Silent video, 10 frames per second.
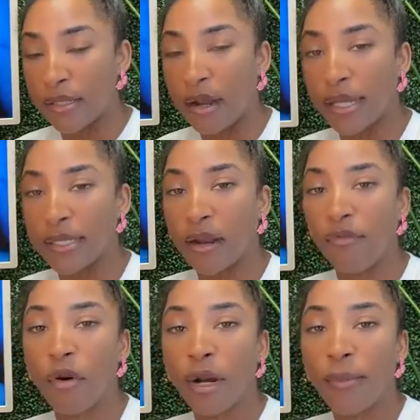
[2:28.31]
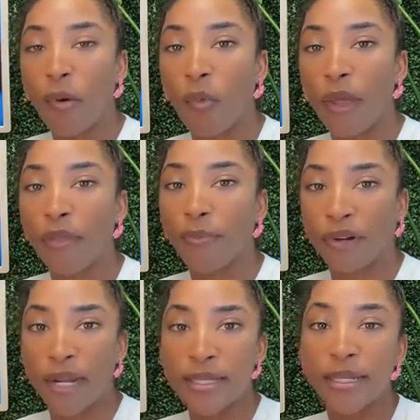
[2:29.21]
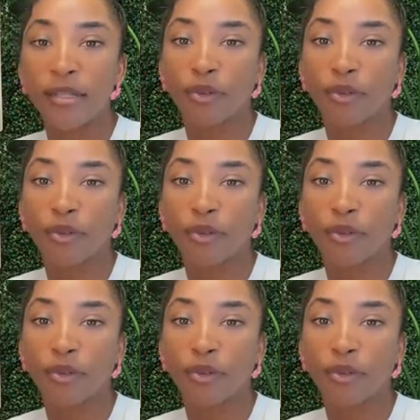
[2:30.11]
contact form with price list